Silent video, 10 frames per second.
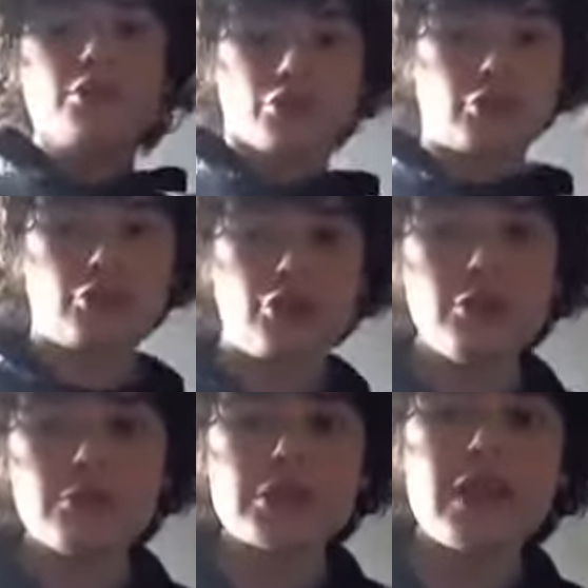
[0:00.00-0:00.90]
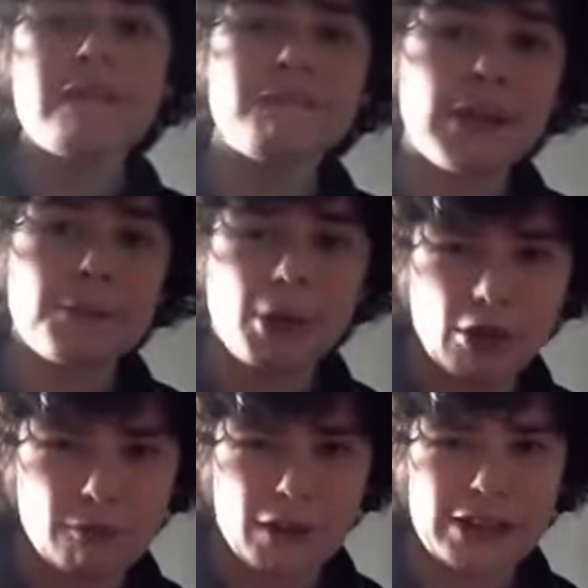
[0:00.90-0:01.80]
good news, Theme
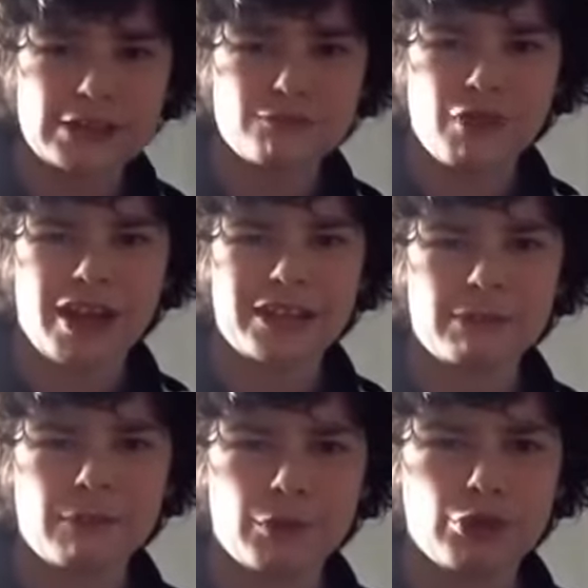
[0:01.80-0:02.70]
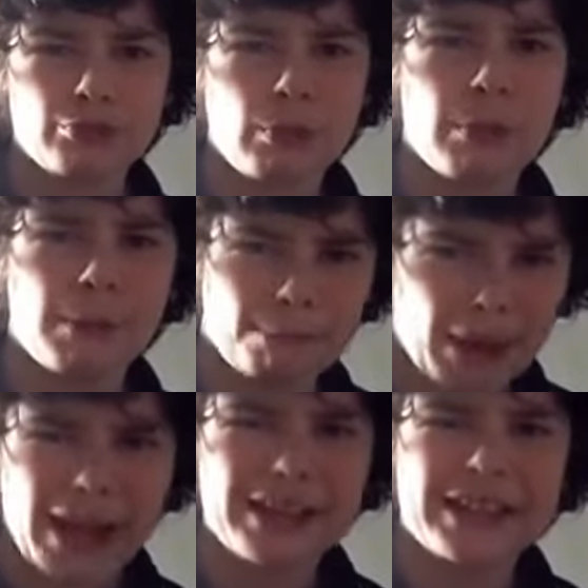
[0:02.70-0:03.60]
Park Fans Friday Reviews will be
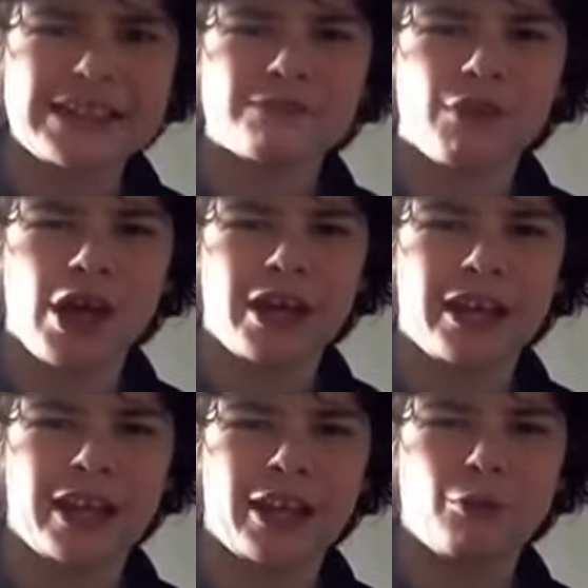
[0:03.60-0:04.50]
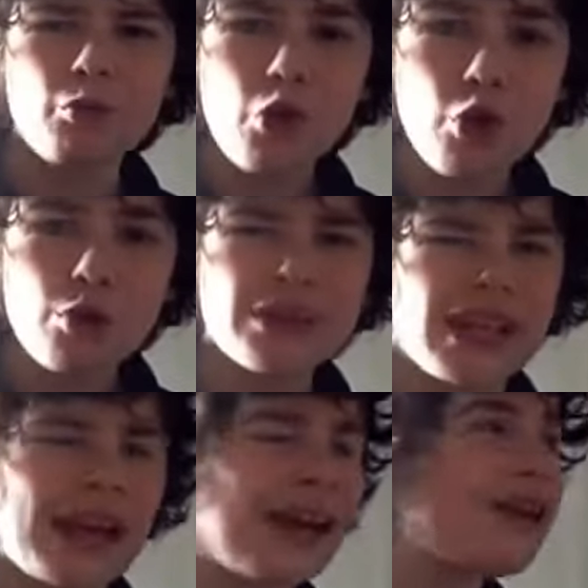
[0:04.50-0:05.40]
back this Friday. Woo,
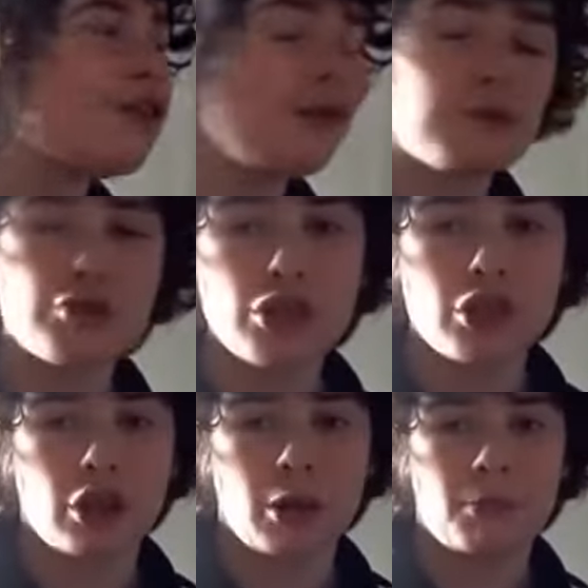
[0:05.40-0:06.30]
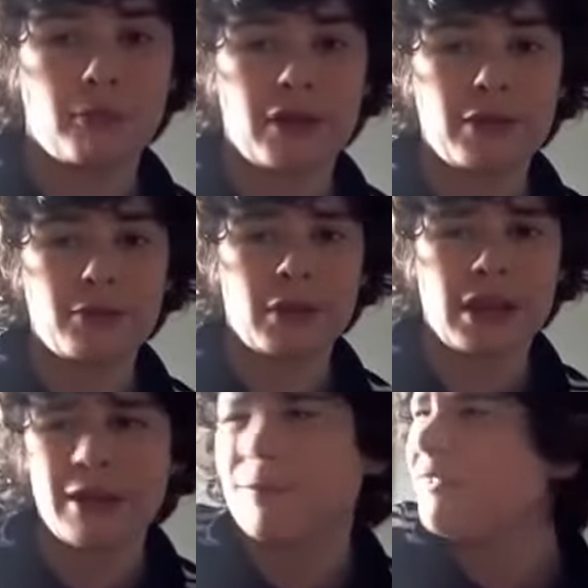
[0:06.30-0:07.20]
yeah. We've took a long break with
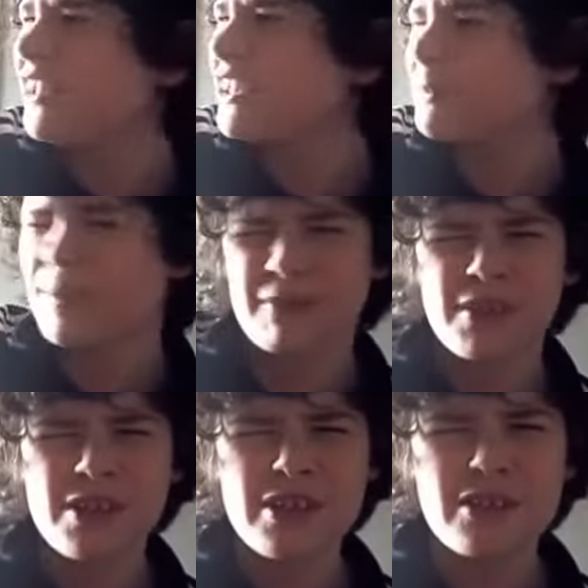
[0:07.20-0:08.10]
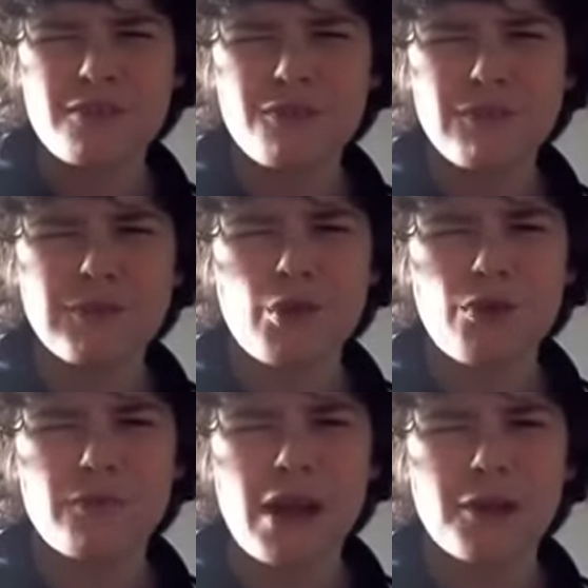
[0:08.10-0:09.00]
that. I think it's about 4
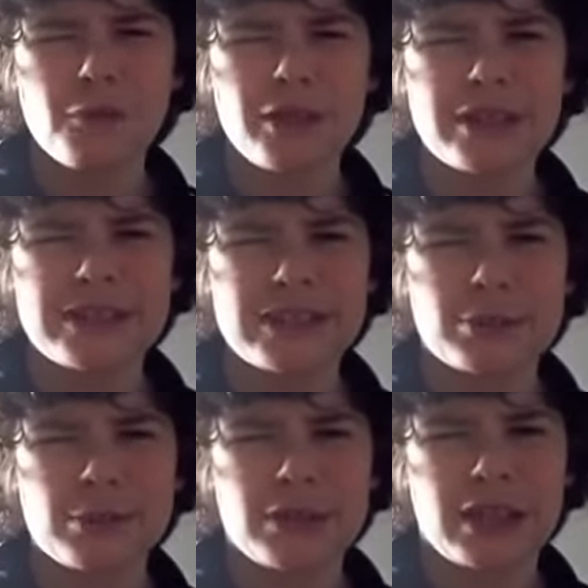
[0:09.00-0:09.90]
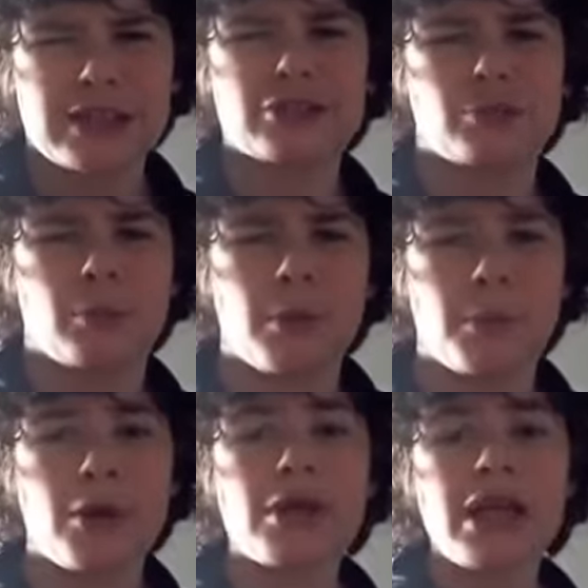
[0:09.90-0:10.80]
or 5 weeks since we last done one.
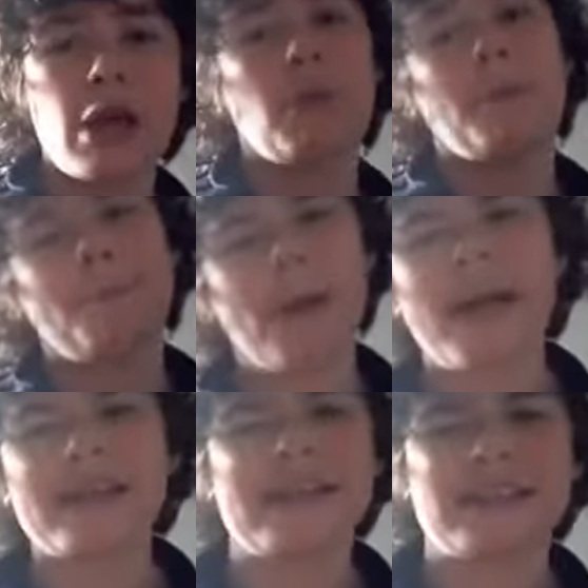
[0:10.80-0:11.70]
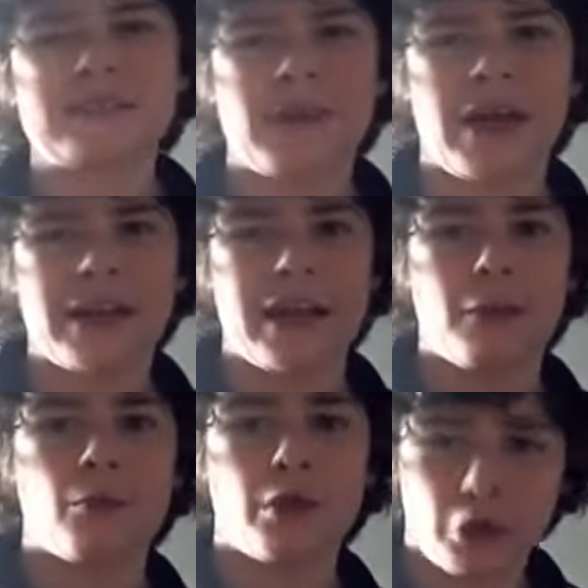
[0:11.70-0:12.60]
But I'll be back this Friday
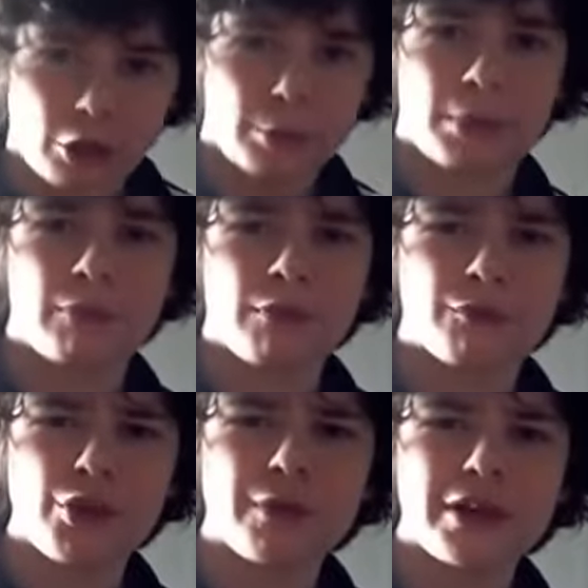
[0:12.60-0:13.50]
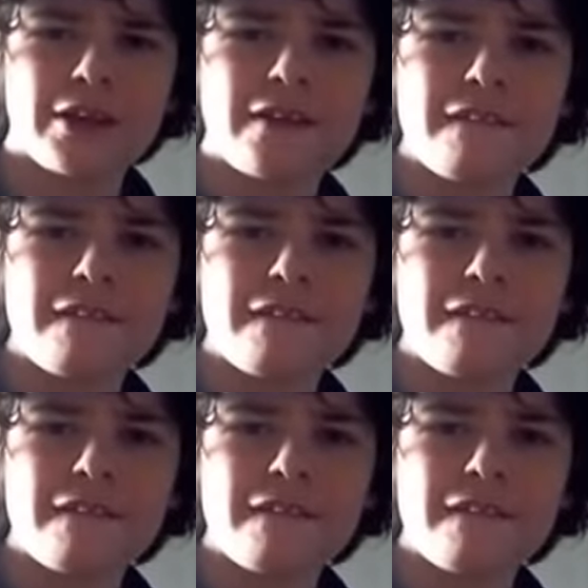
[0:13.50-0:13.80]
and we're going to be reviewing